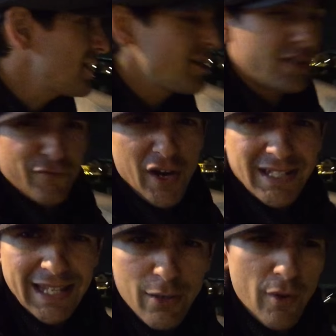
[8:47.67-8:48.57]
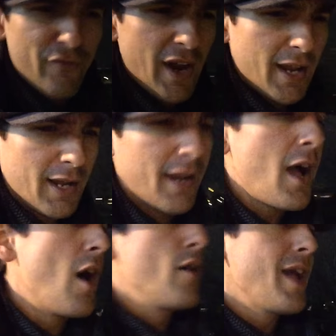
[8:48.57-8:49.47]
we still use the phrase lingua franca, like,
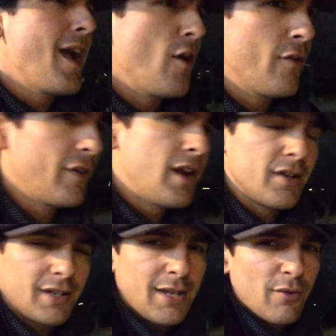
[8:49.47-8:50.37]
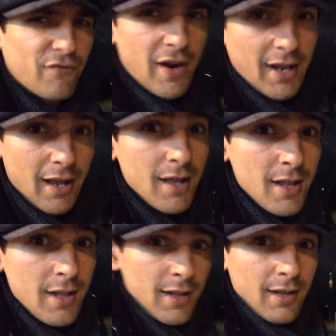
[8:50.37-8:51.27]
oh, yeah, over here, the lingua franca.
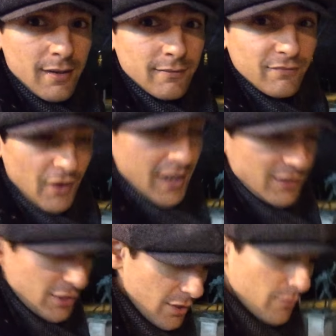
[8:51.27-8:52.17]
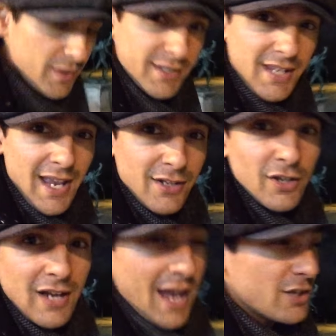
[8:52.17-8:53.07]
French was the
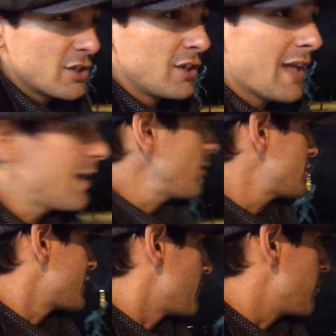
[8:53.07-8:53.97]
international language of